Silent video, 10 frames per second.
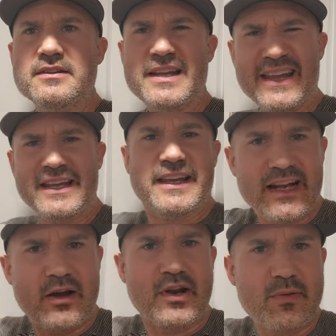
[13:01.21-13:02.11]
taking
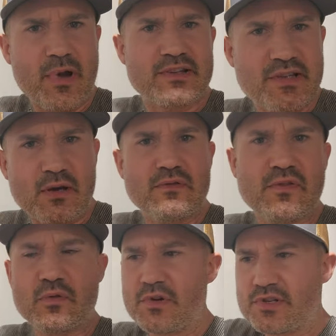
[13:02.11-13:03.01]
it out on
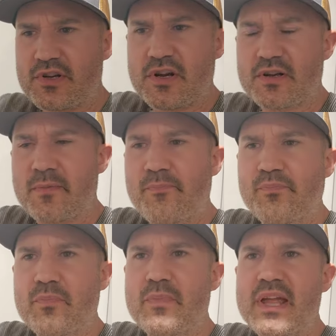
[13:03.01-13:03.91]
myself, which started
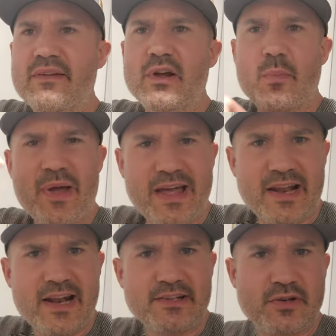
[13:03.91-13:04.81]
me having a
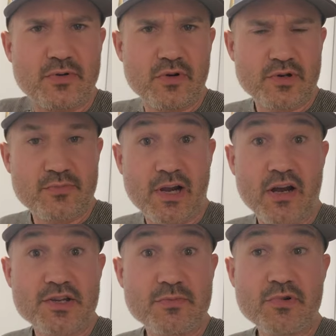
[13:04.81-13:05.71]
bad attitude towards my
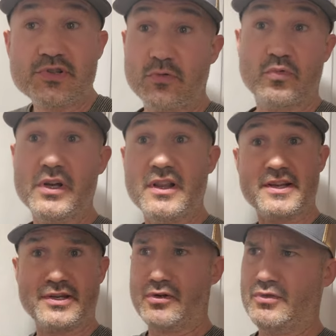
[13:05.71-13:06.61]
customers and
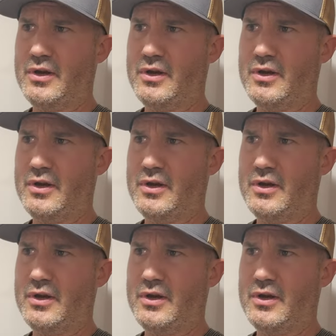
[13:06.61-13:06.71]
realizing,